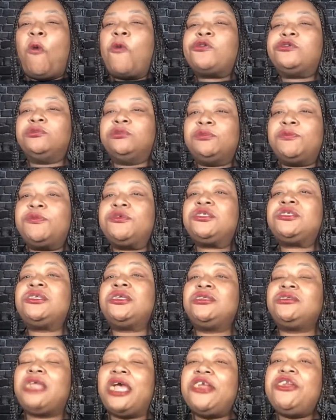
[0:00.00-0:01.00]
I'm gonna
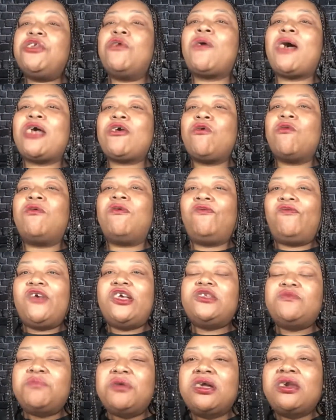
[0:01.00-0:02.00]
pretend they know I go on
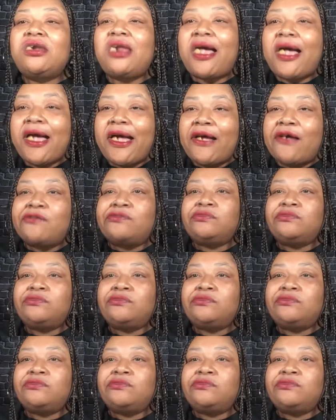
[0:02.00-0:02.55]
Facebook Live.